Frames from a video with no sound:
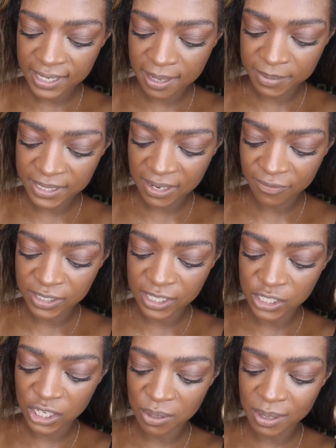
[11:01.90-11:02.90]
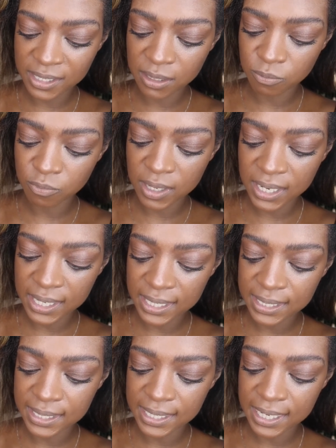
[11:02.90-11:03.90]
number 72. It's a
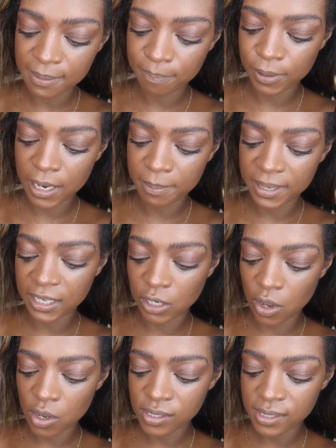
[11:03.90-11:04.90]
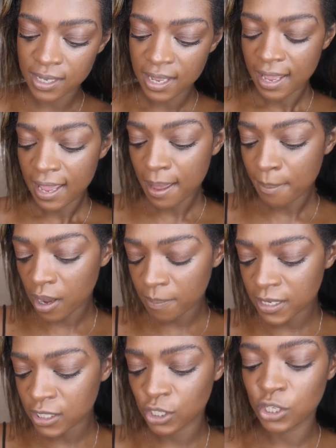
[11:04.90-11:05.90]
really deep plummy gloss. It might
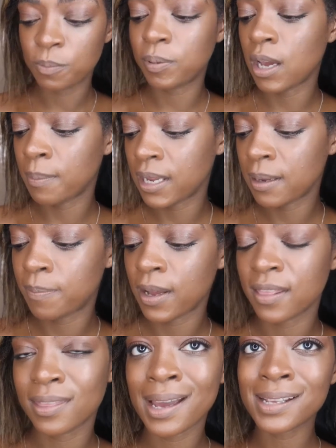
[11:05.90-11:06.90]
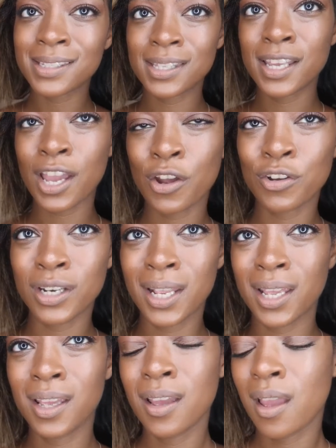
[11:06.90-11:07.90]
be too plummy, but that's the
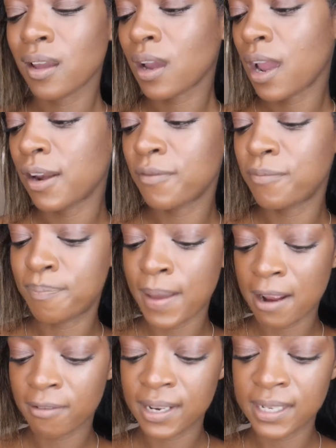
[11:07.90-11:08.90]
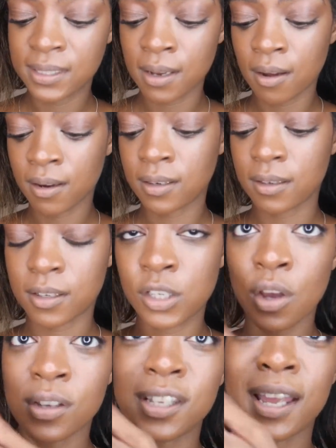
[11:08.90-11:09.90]
only kind of berry dark
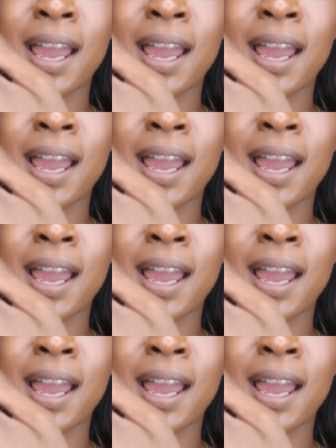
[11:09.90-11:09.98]
gloss I